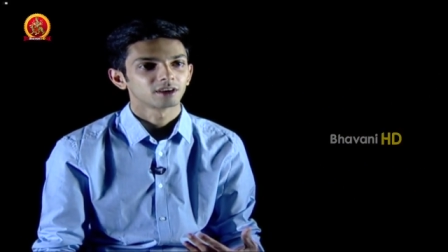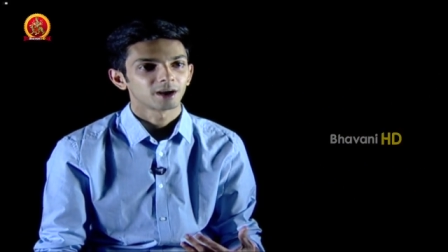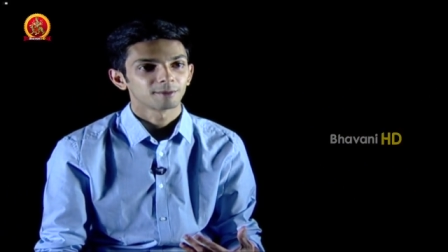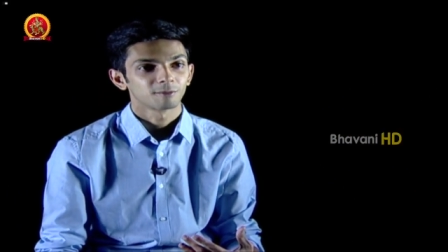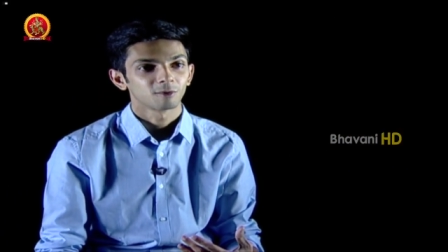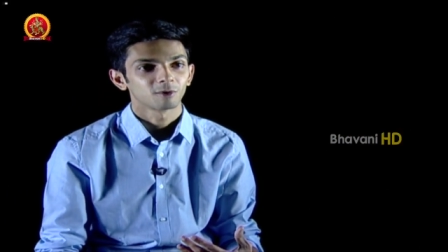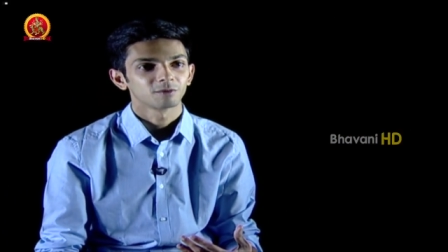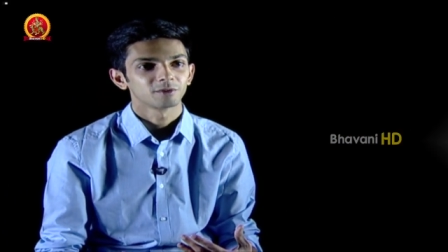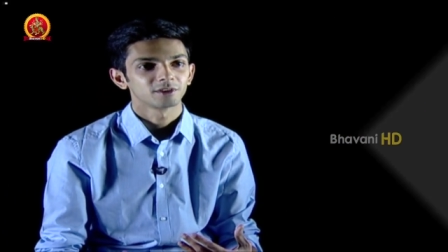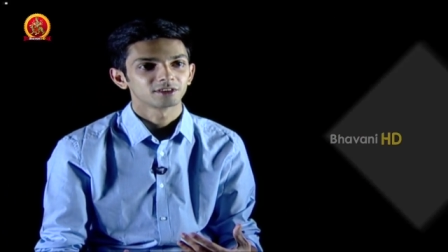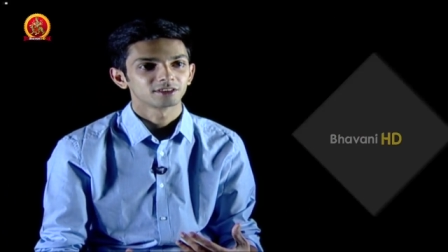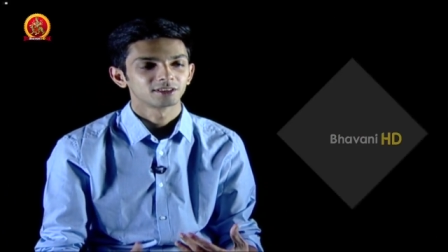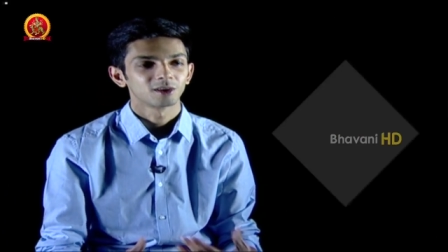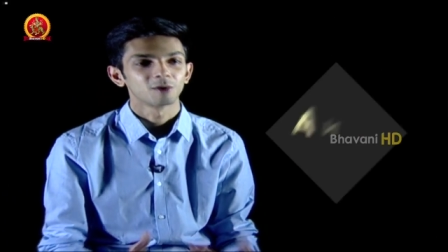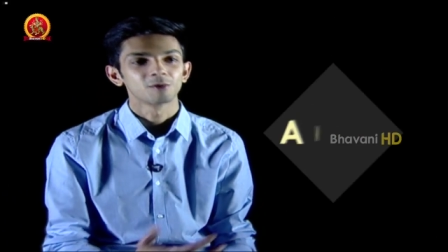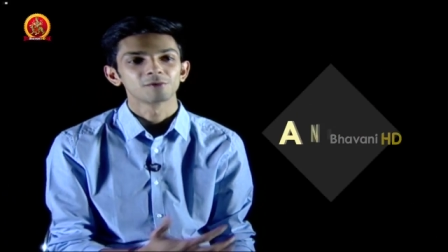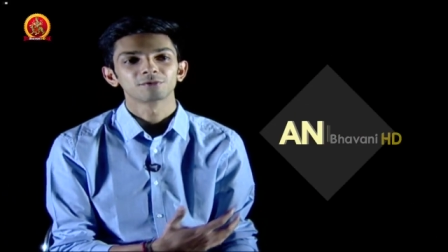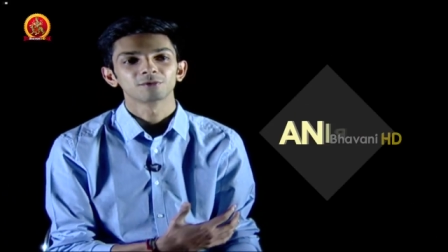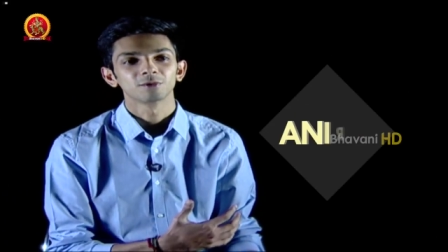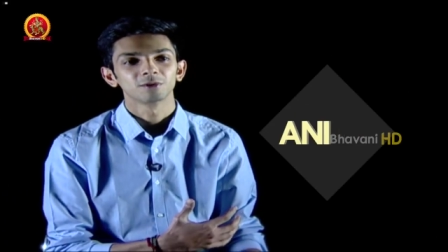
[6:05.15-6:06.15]
I'm always
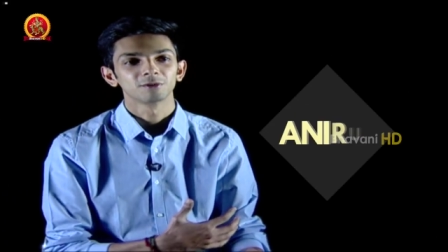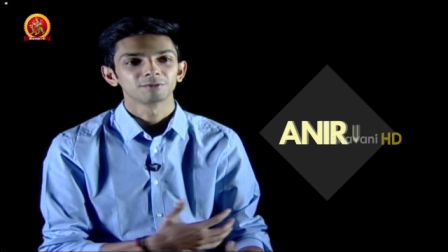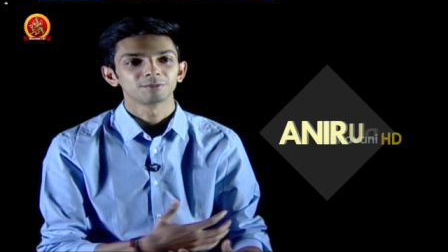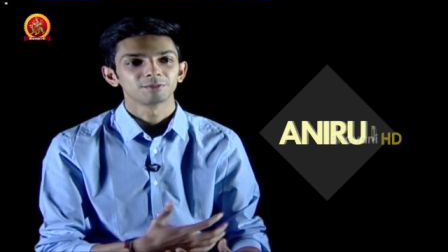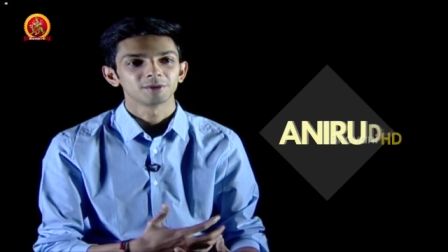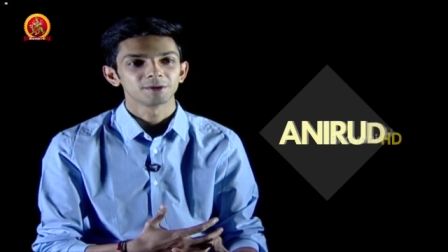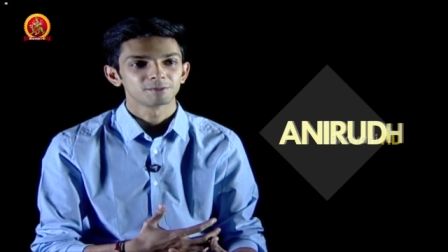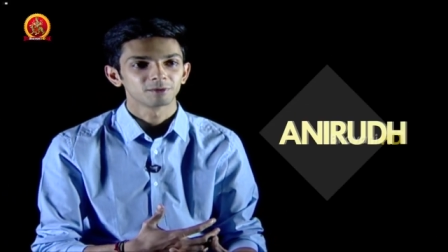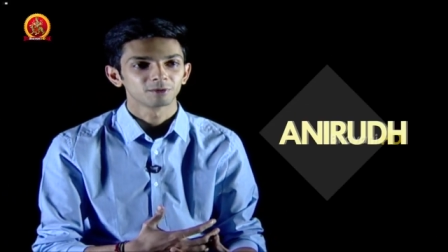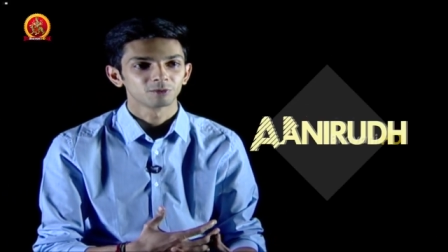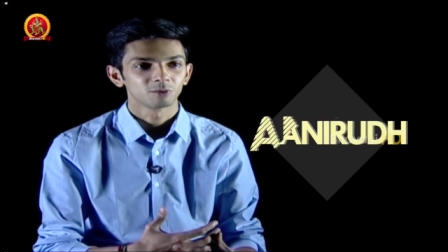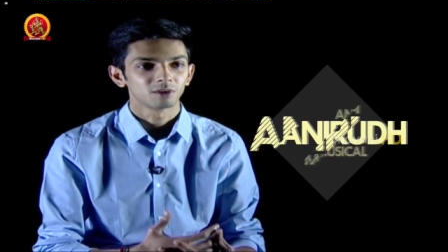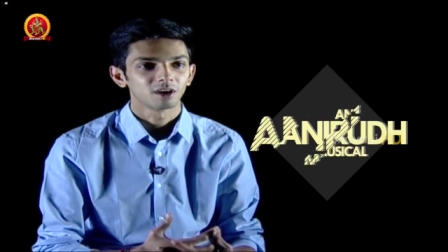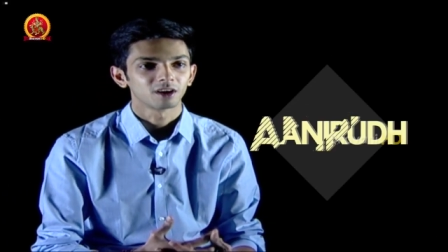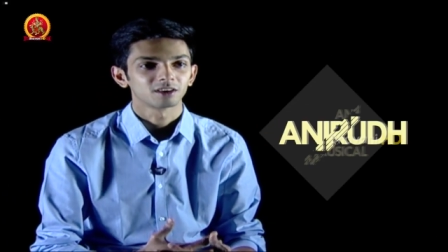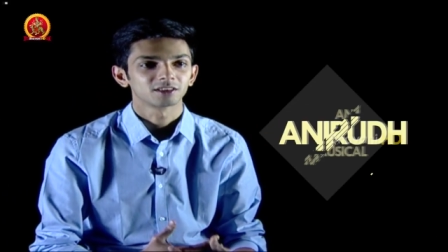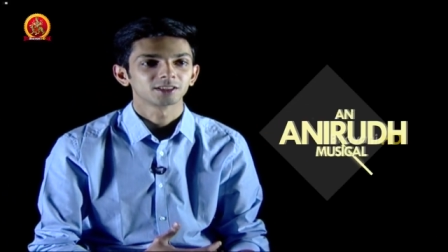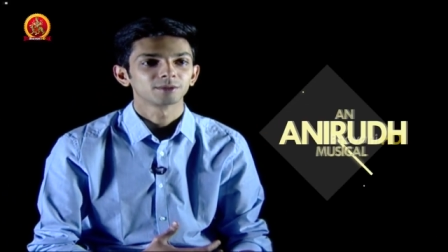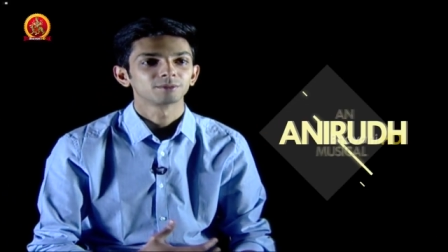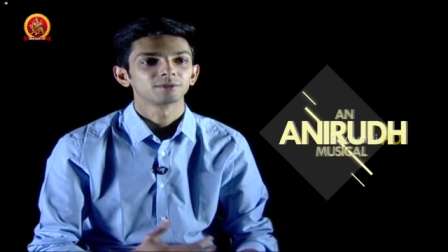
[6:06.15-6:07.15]
doubtful if people would
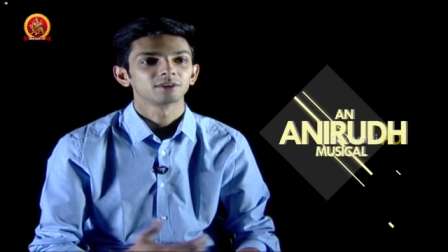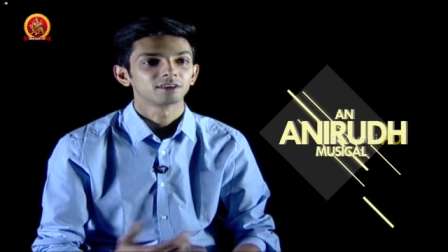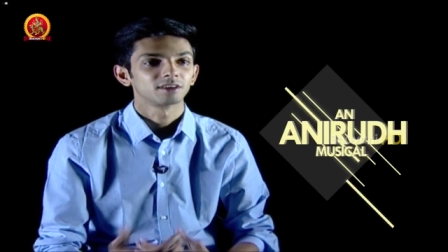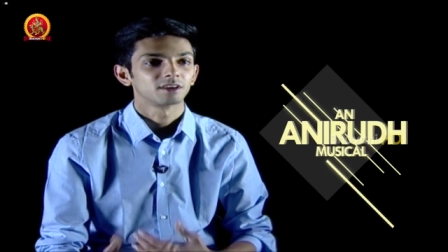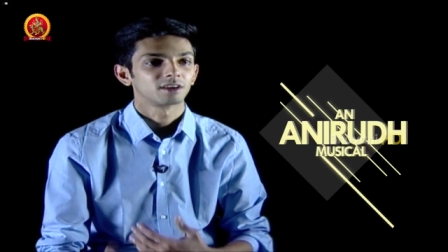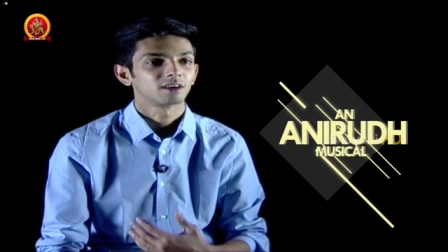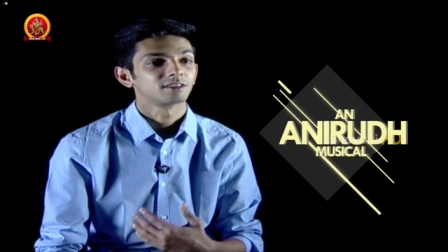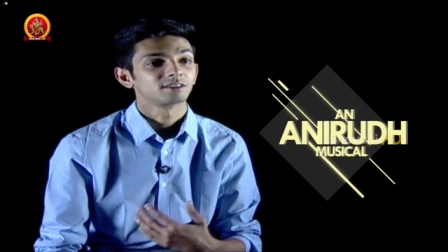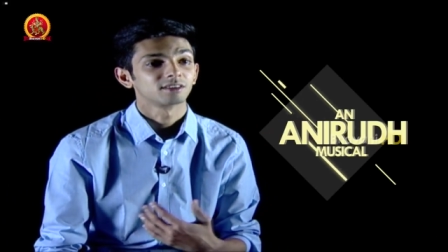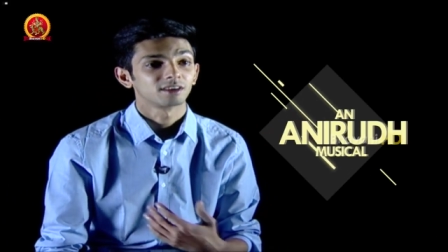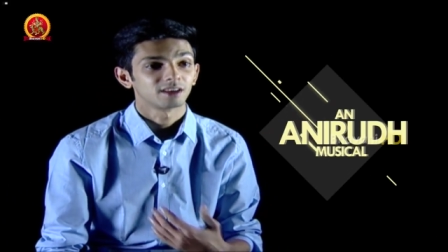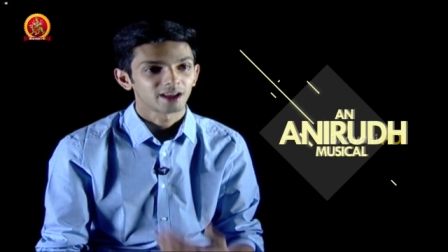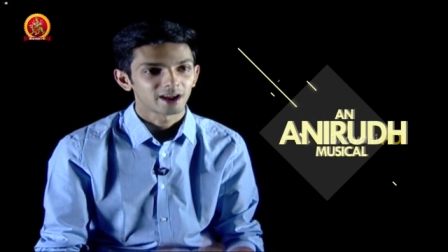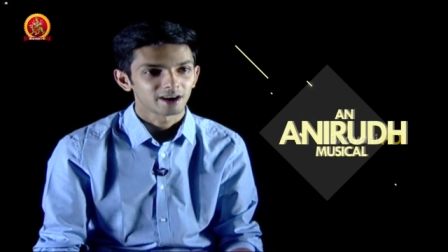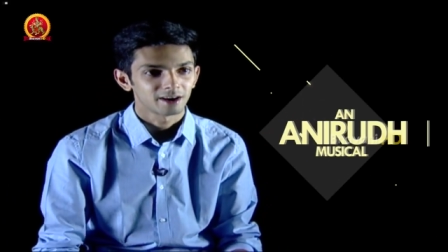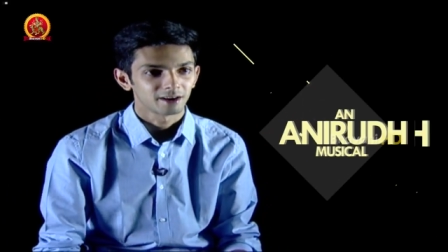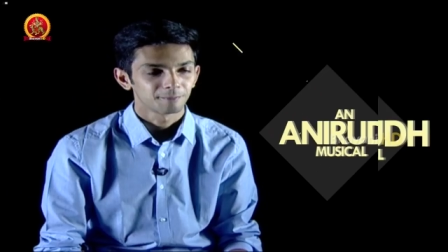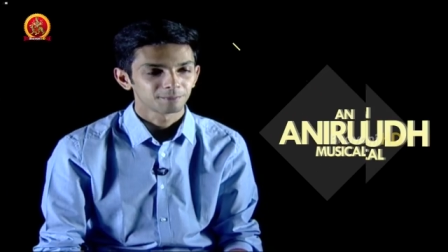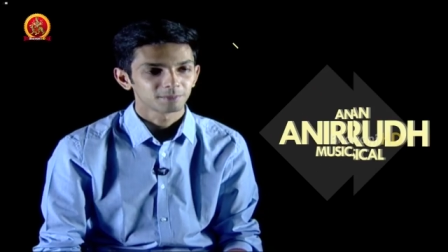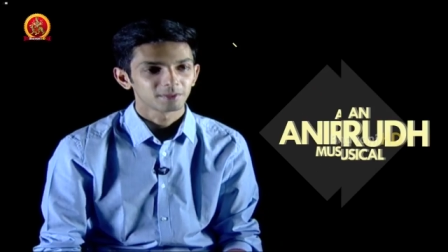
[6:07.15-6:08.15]
accept it in another
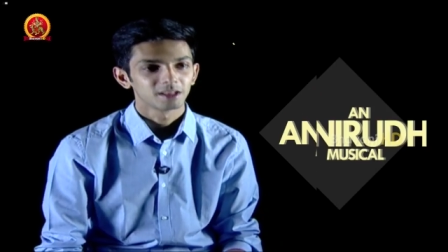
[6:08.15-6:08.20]
land.